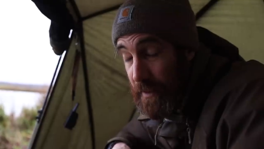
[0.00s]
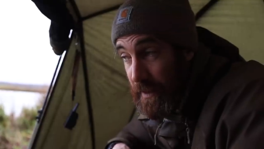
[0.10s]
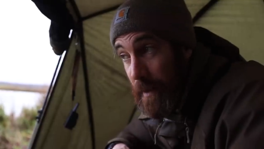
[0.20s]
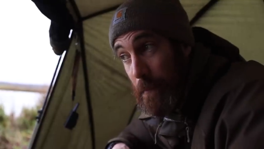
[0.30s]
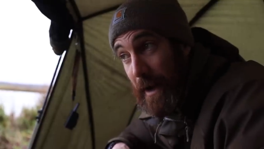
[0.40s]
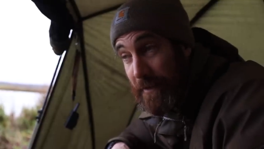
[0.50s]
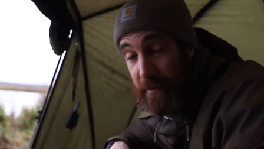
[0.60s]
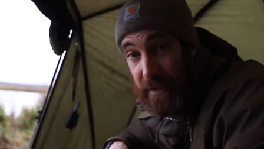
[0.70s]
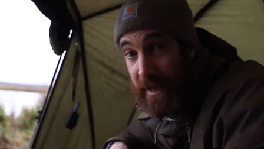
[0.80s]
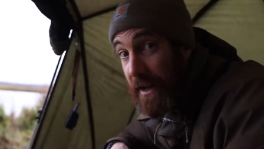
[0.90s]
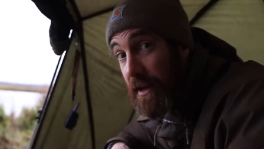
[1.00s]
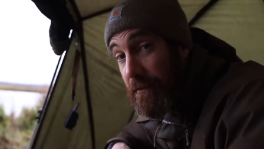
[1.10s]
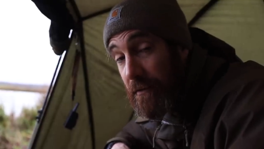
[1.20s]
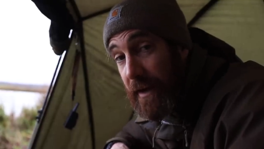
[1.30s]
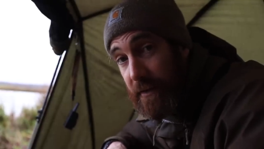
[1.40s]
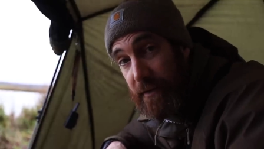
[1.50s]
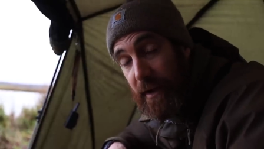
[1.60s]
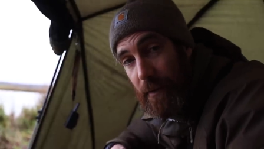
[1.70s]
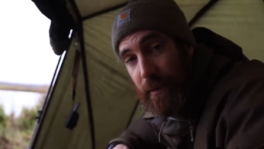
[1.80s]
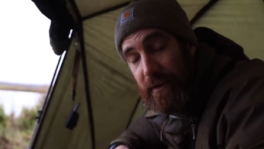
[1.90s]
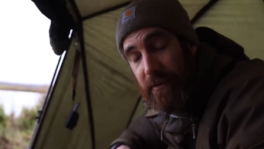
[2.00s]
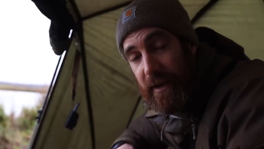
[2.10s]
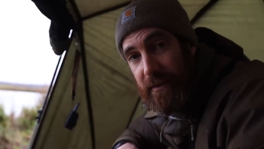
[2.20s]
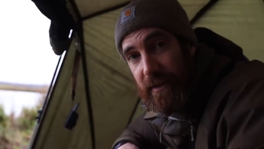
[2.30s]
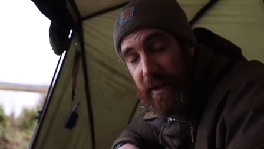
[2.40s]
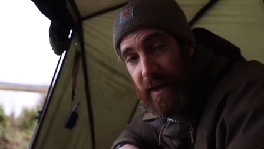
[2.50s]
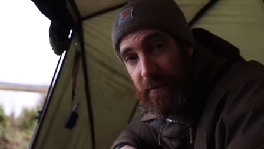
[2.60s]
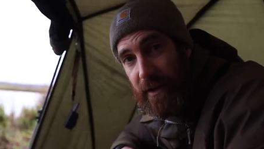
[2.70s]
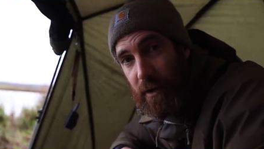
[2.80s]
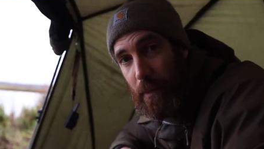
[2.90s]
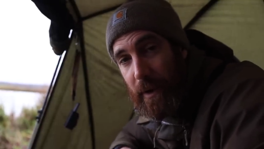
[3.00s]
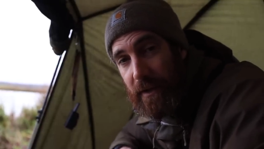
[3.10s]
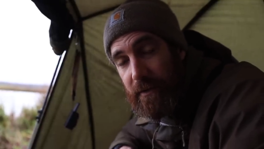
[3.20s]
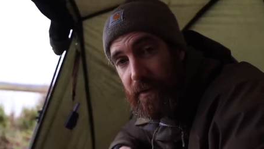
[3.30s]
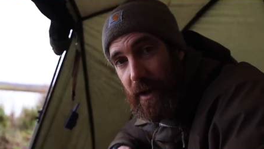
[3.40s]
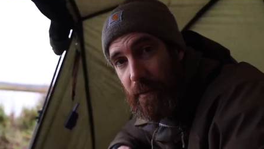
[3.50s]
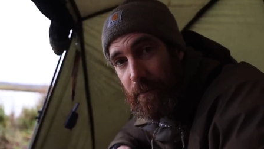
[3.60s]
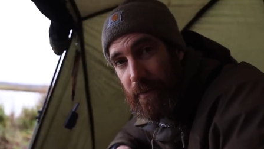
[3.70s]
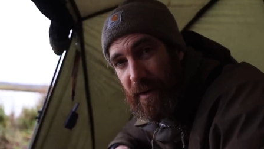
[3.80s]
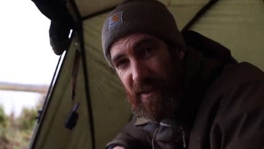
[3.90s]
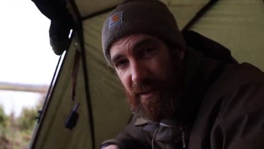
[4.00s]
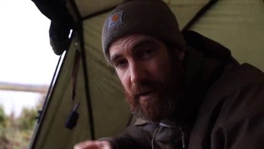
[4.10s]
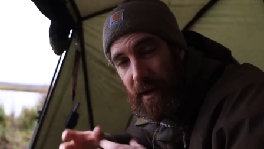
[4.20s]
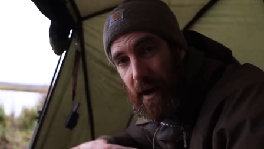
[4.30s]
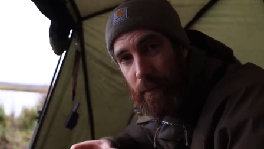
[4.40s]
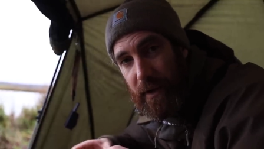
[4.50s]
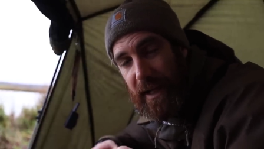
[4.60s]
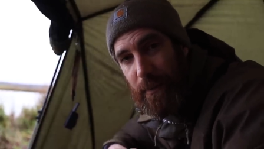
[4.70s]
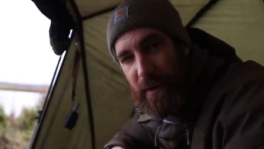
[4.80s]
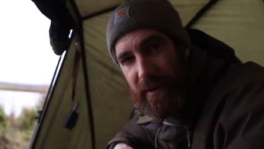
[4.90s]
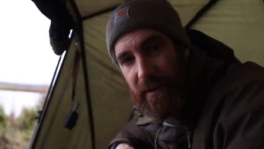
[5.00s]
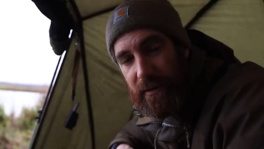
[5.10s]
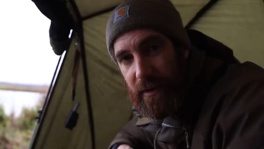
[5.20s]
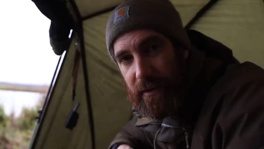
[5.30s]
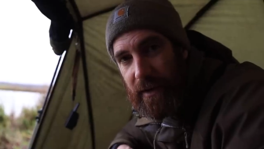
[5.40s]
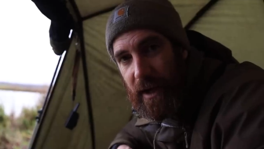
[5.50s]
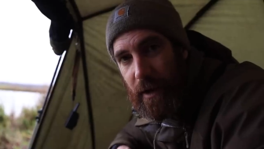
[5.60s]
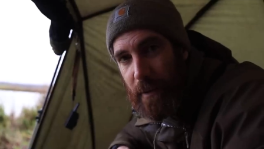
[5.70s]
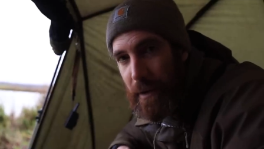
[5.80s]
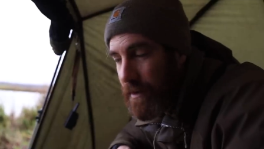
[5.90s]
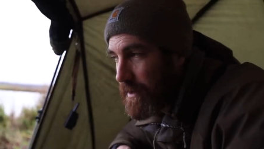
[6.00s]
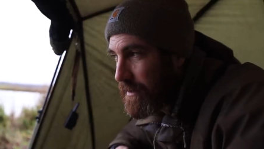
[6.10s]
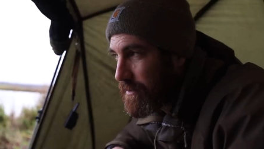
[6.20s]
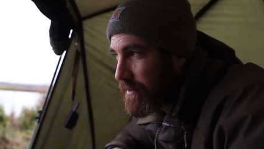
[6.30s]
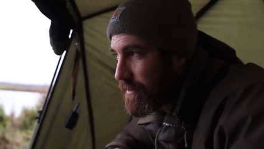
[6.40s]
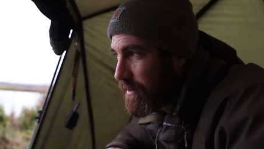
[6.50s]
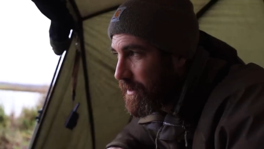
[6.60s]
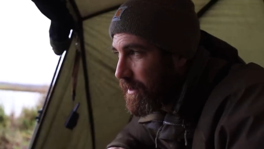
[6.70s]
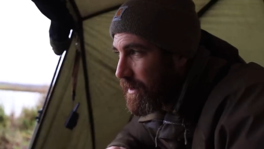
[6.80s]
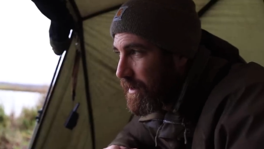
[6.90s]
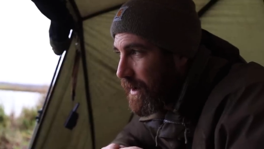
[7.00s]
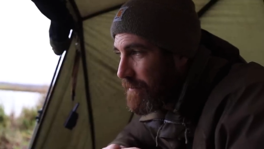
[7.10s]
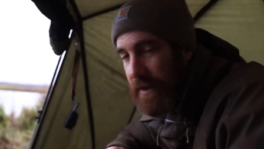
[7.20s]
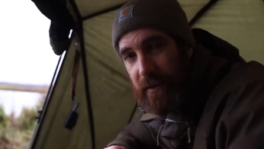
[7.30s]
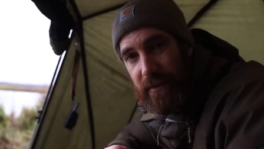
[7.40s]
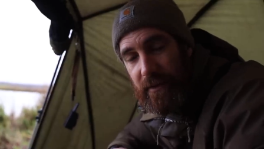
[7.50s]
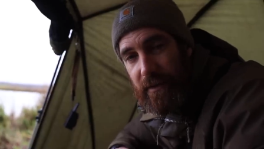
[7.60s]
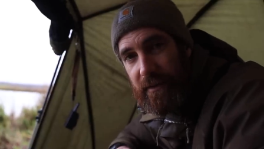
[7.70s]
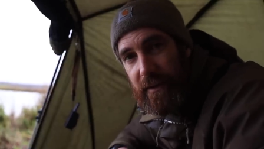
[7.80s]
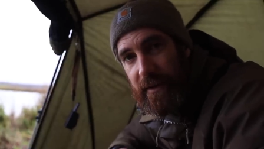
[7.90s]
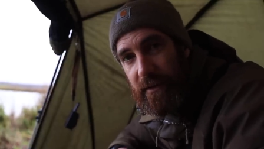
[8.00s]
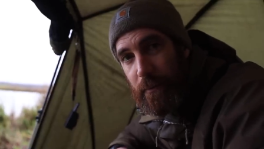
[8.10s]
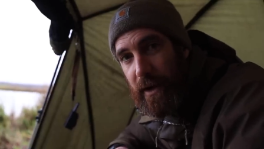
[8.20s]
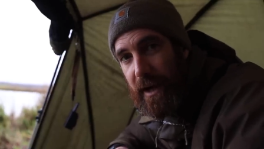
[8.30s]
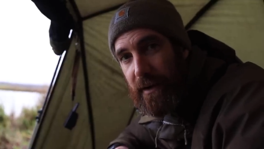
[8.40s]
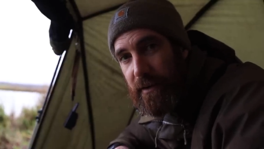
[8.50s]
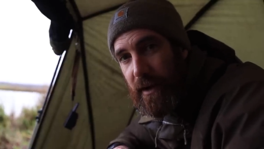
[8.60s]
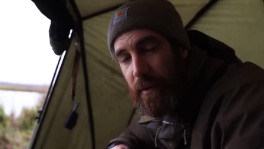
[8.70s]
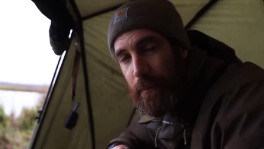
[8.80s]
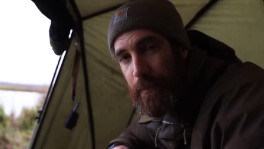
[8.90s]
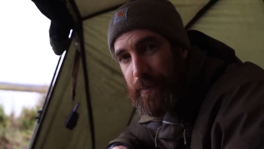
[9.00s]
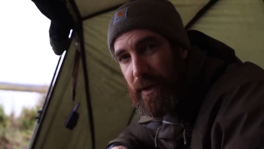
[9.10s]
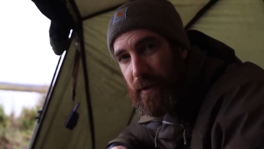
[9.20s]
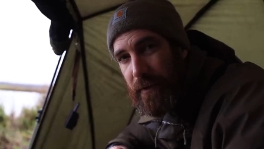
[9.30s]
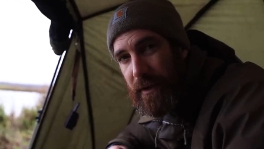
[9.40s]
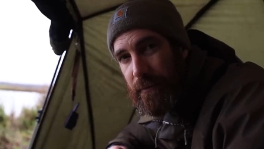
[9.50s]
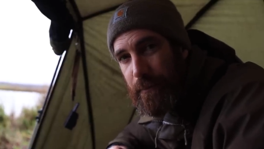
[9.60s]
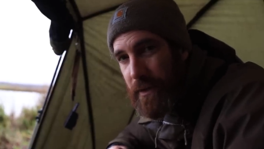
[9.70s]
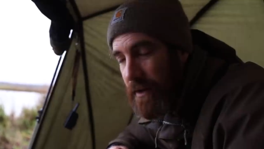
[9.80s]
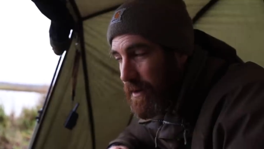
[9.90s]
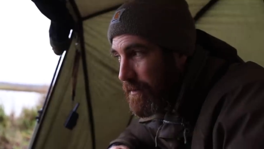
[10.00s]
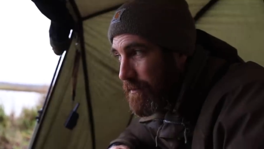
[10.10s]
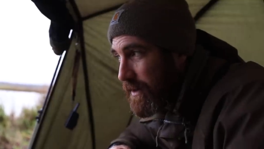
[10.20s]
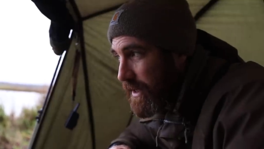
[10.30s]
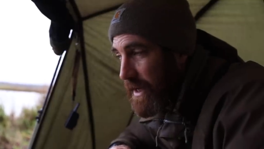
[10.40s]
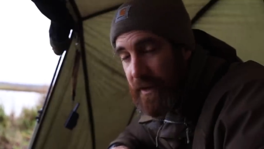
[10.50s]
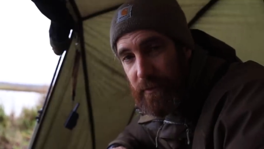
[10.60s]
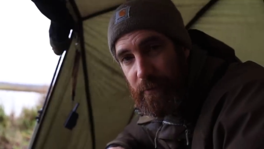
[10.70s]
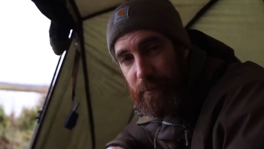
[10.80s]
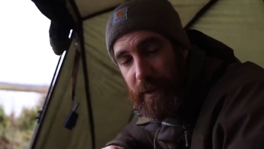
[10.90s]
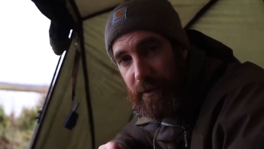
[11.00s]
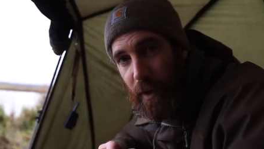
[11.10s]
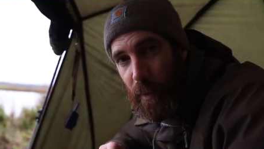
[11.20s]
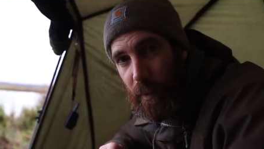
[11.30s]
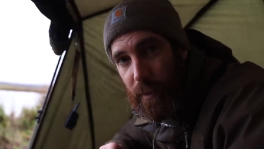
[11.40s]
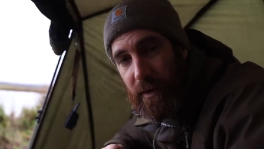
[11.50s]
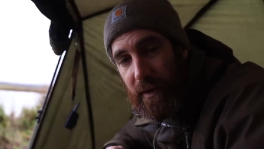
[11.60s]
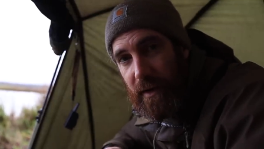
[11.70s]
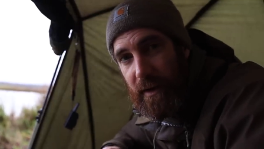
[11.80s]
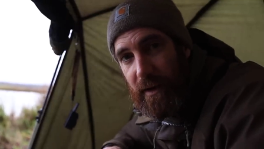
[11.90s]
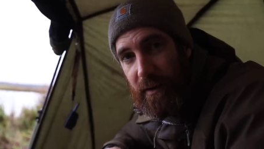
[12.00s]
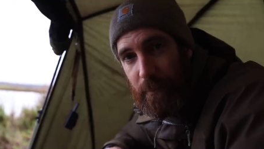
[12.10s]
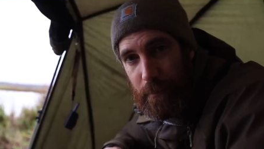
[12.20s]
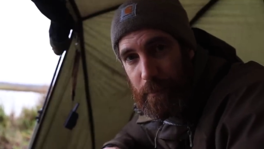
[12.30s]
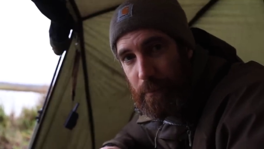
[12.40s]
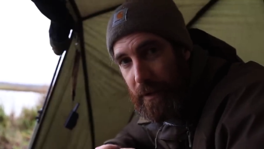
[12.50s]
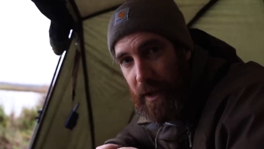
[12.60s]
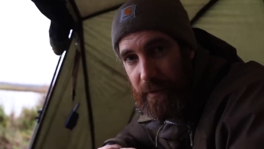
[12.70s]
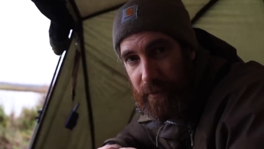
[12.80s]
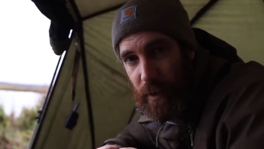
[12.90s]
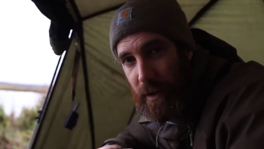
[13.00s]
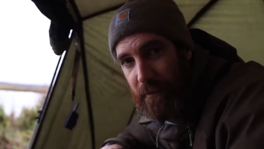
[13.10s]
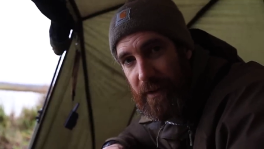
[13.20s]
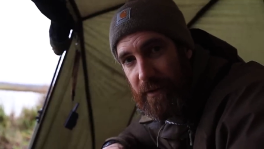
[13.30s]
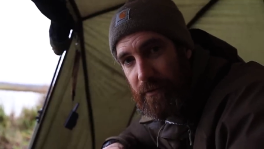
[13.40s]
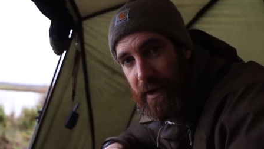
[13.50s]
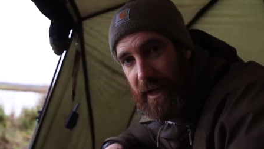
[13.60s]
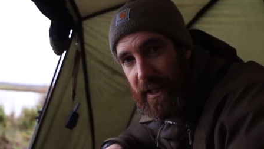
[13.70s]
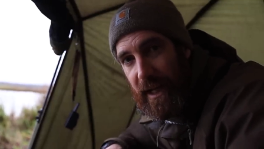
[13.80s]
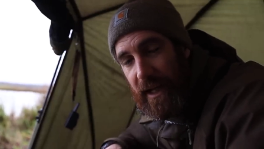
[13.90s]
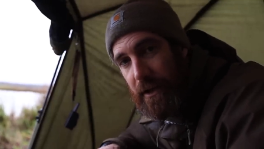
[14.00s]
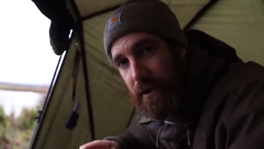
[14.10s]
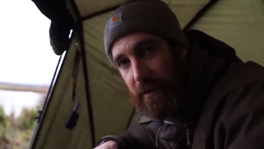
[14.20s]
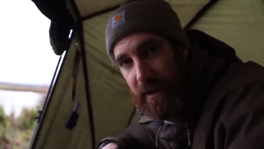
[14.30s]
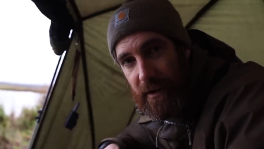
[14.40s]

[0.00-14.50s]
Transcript: they're better than any other rigs, I'll be interested to hear in the comments. Um, I just you know I want to get a bit of discussion going about this because I think it's an interesting subject. Um, I think for years we've been told you know you've got to have this rig and then a new rig